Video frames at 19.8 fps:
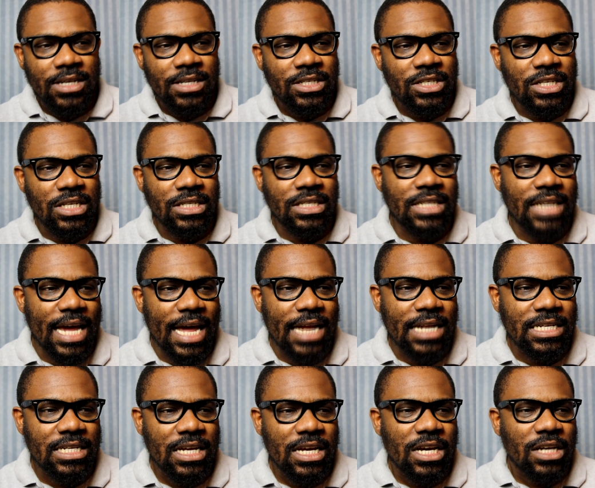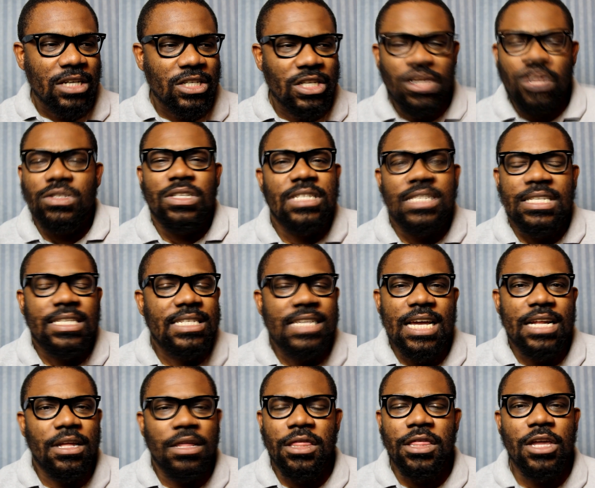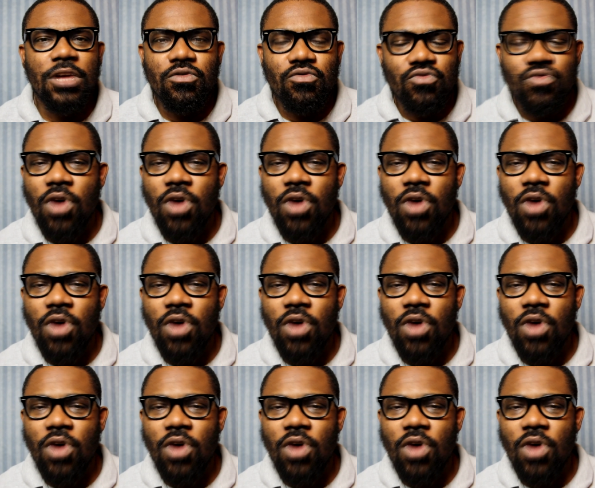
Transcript: She said she doesn't see anything